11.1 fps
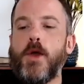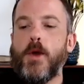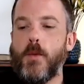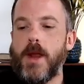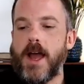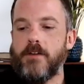
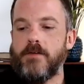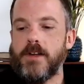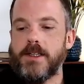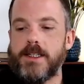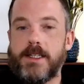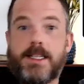we have to
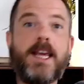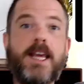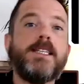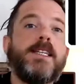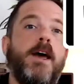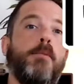take a
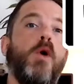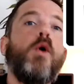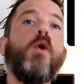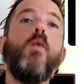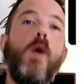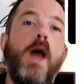step
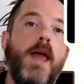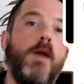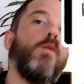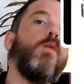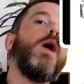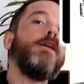way,
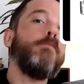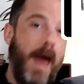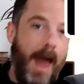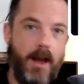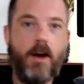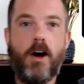way
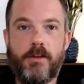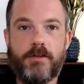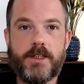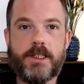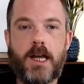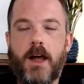back
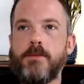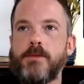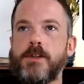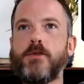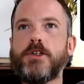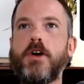oftentimes
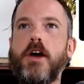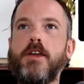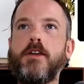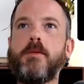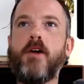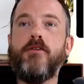if we're talking
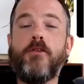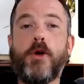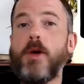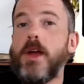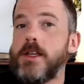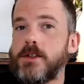about photo
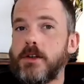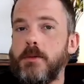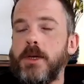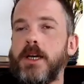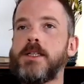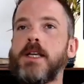history,
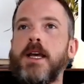because